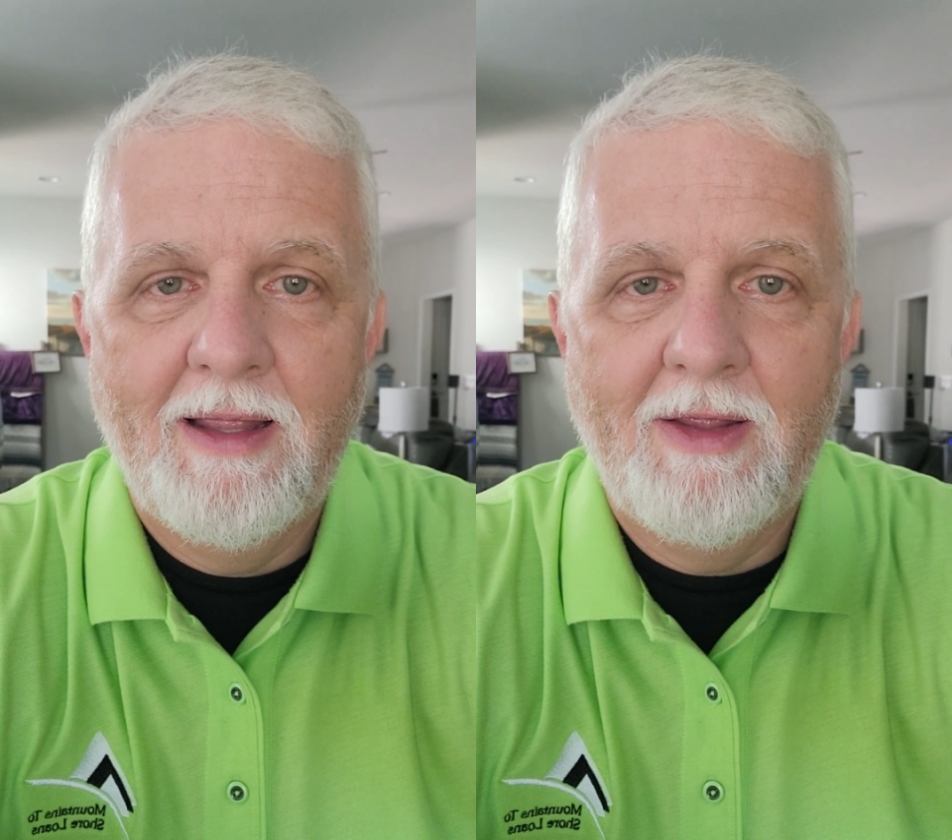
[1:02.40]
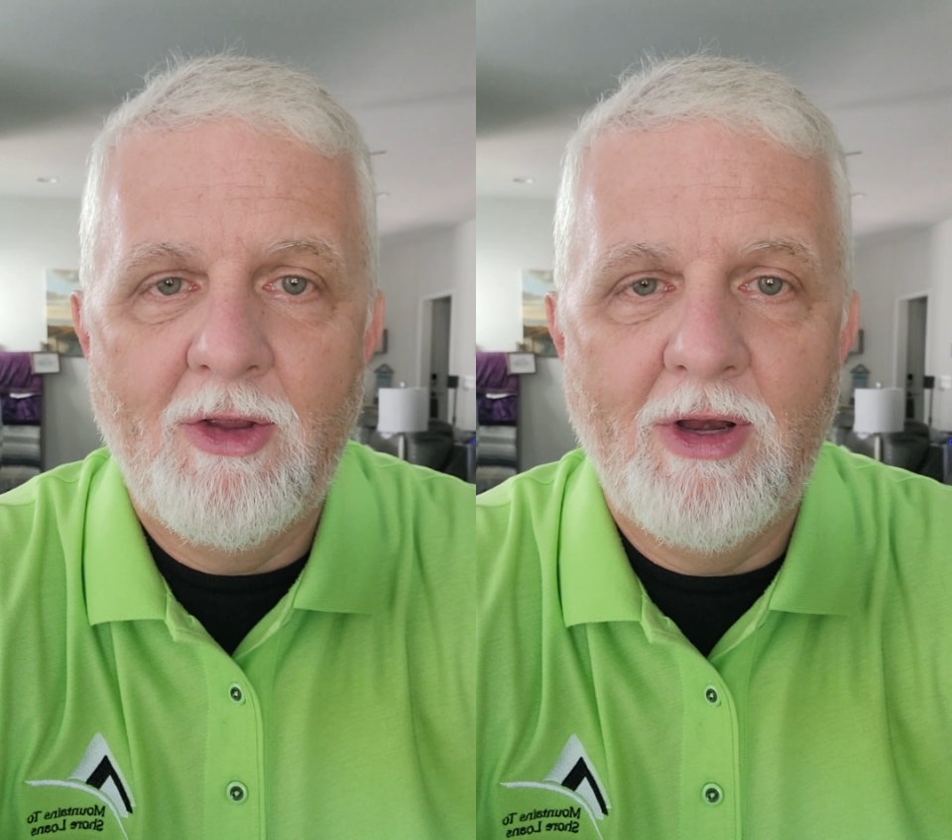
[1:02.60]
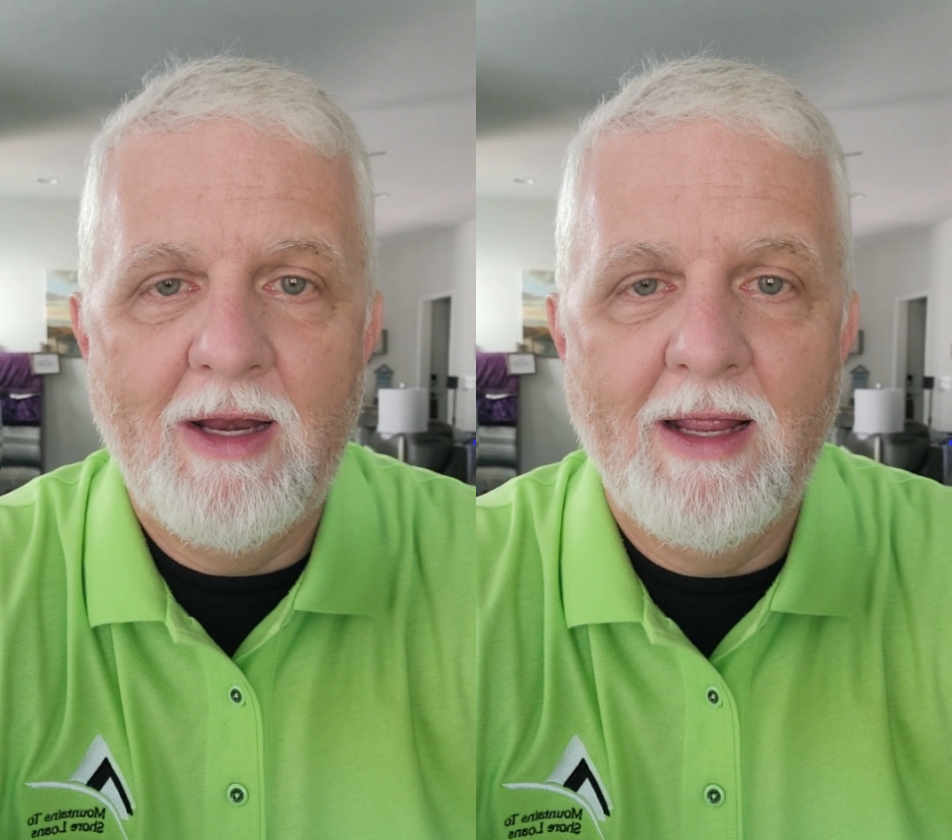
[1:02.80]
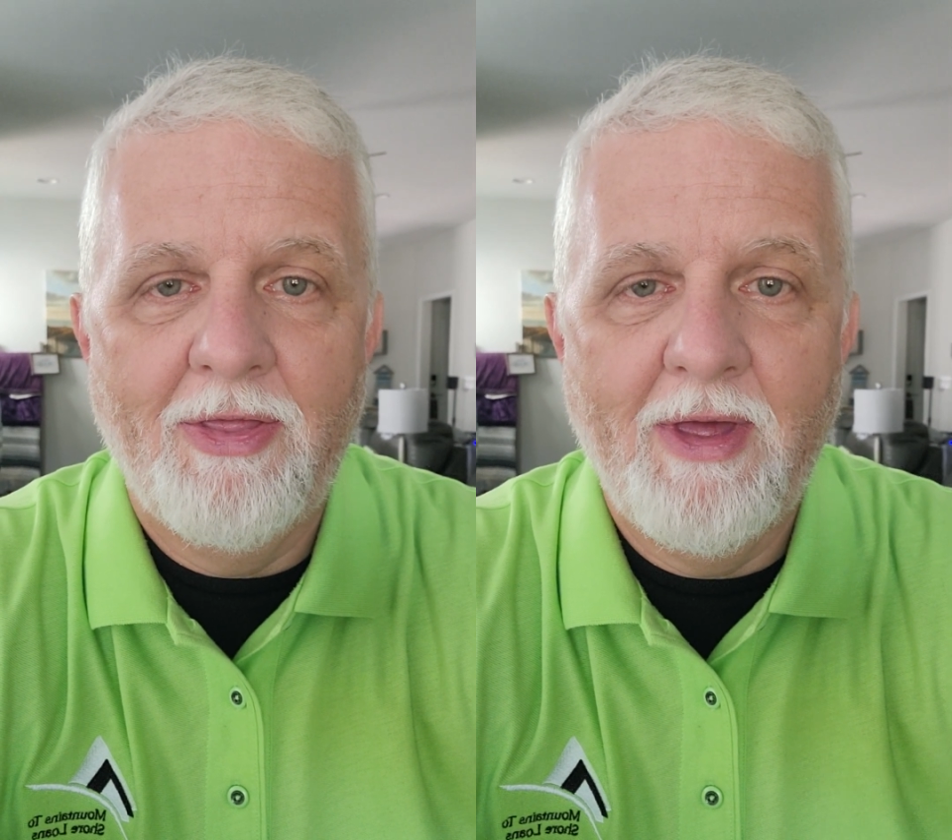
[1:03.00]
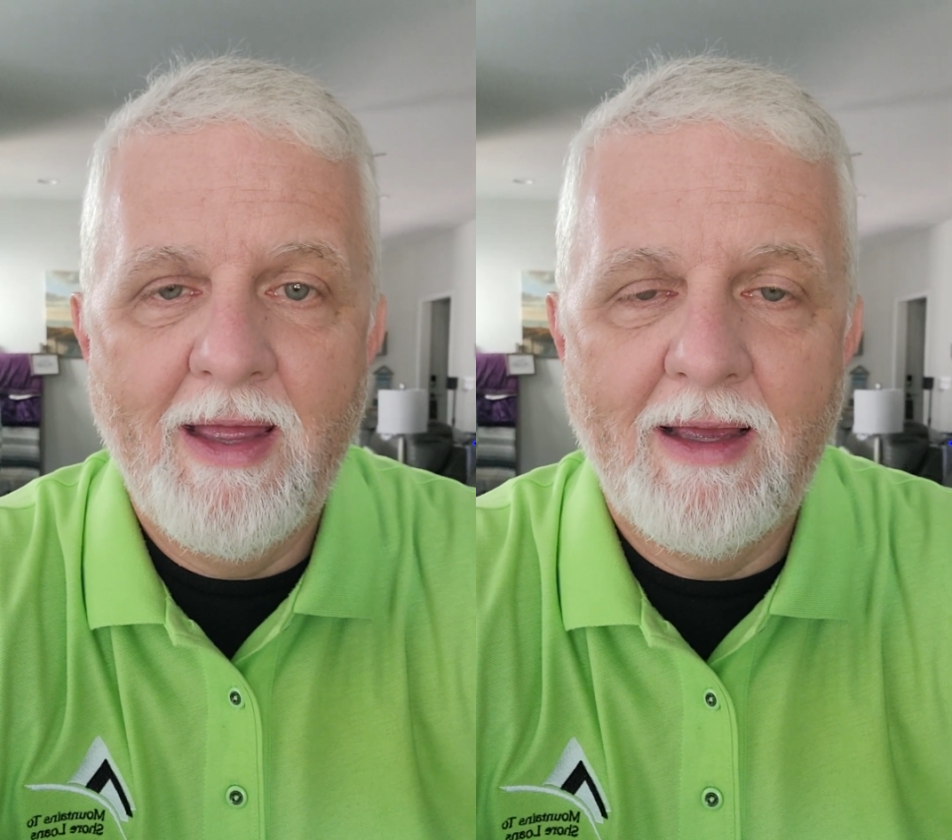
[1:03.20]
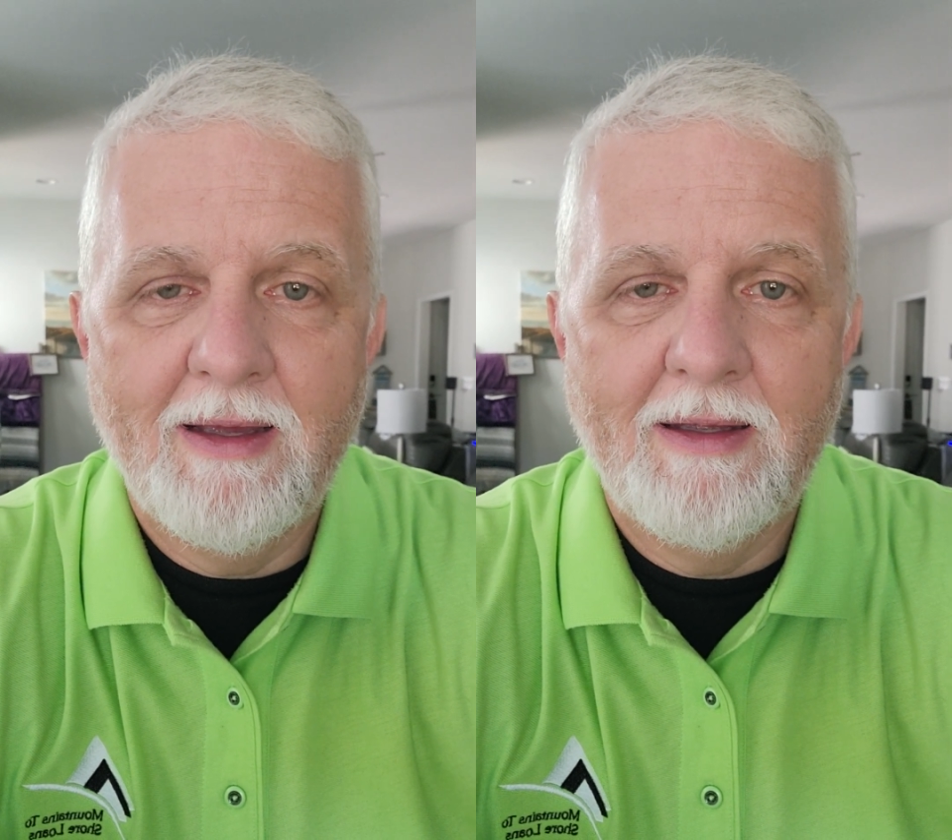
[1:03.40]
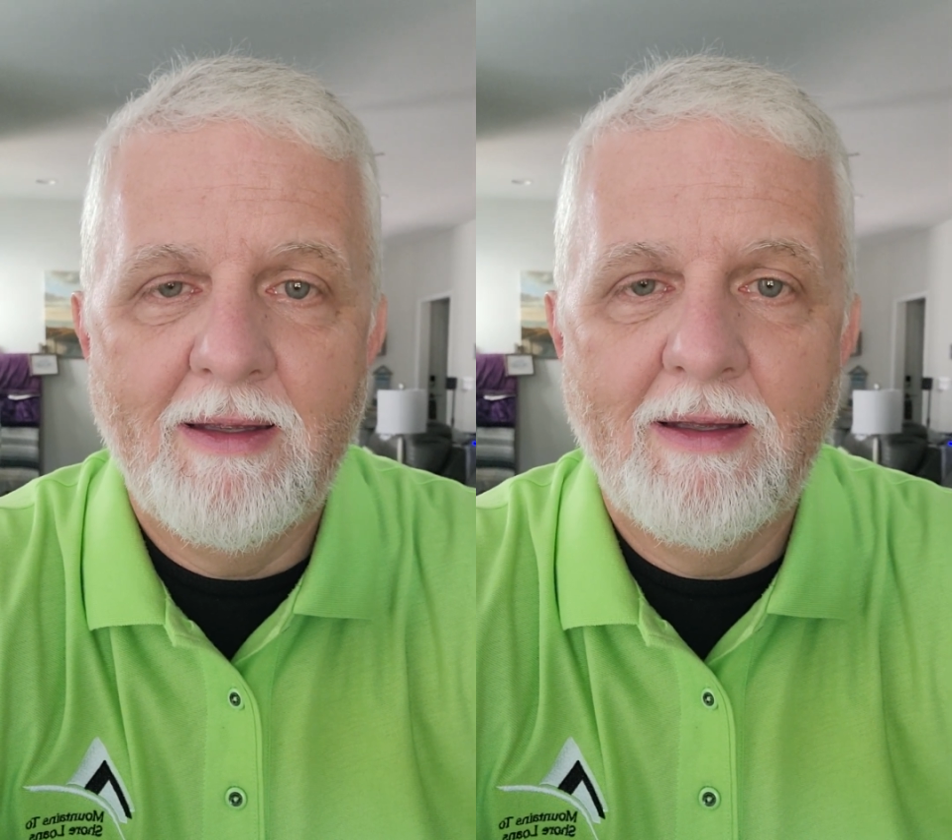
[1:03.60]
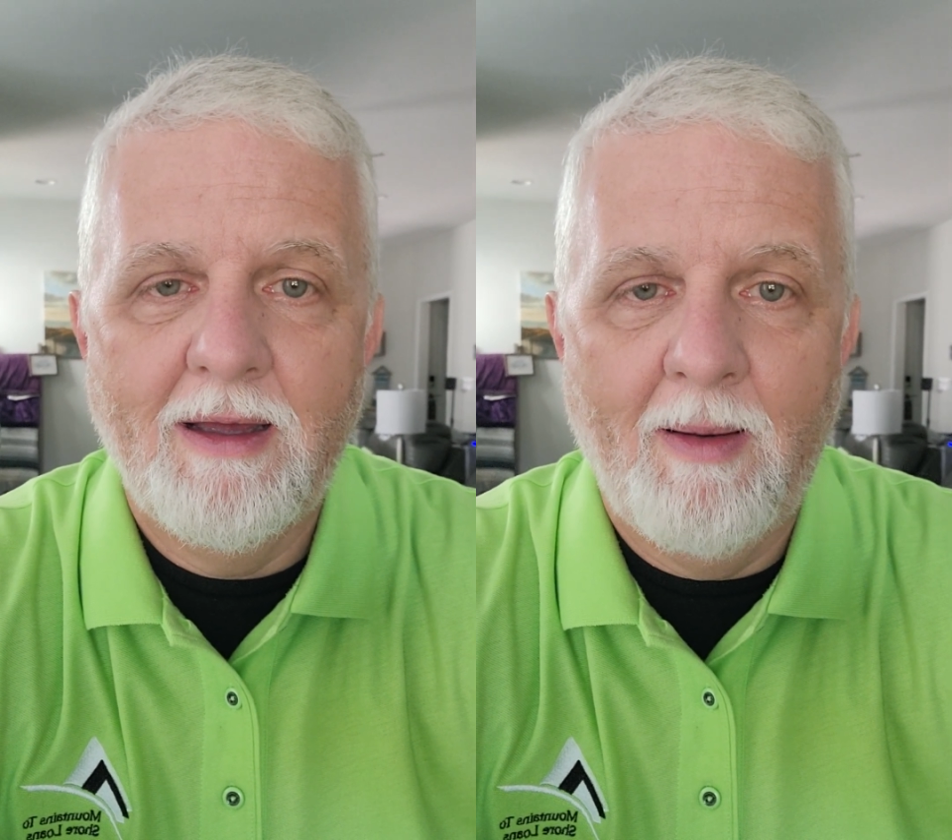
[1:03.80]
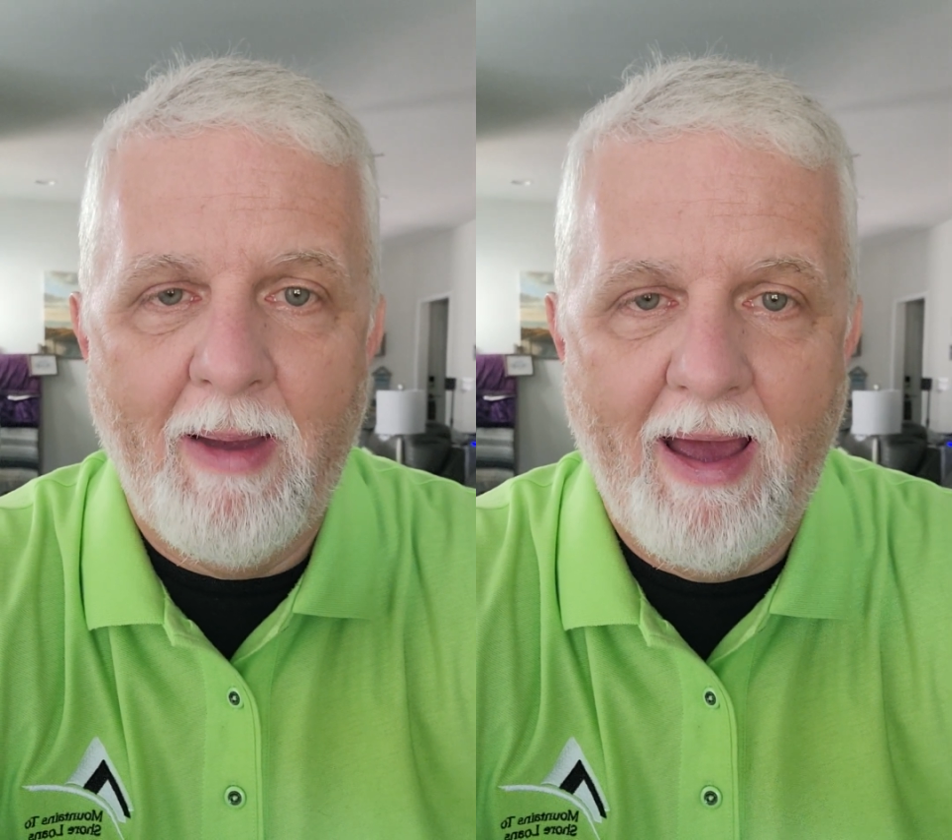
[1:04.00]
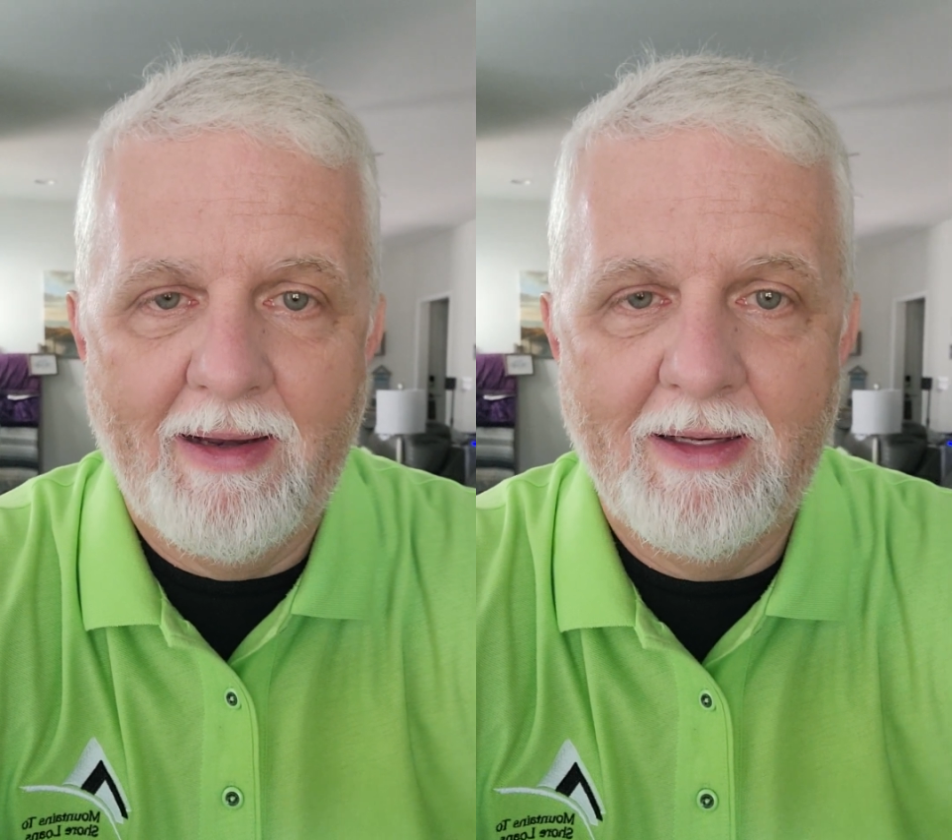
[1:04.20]
you need to think
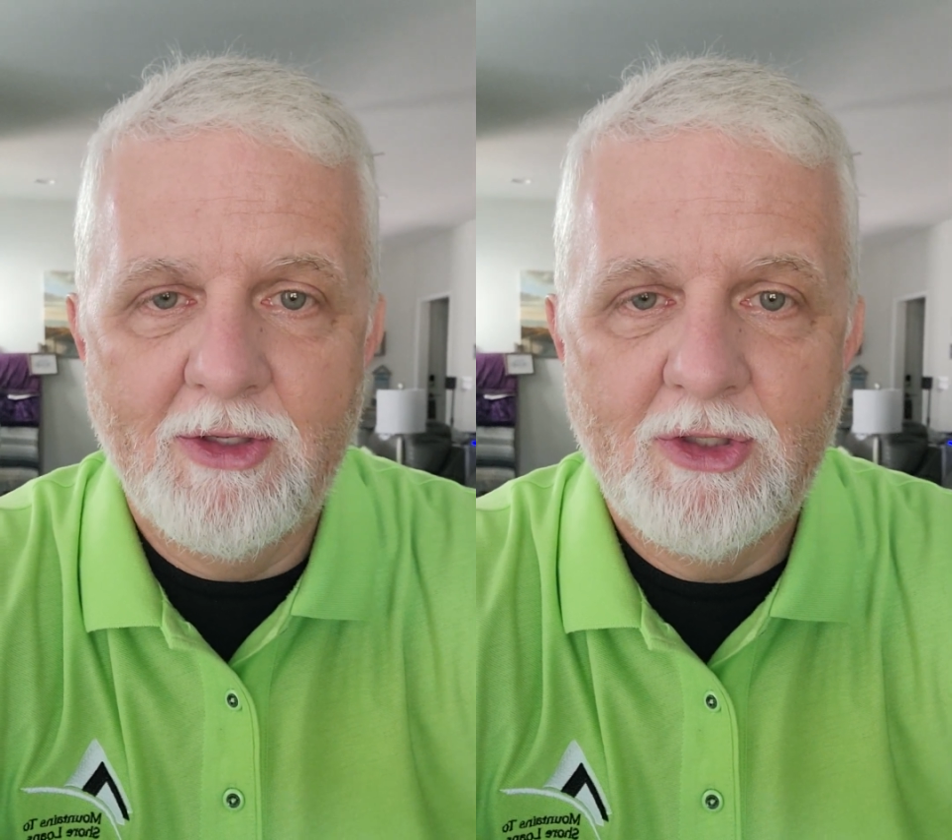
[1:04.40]
about it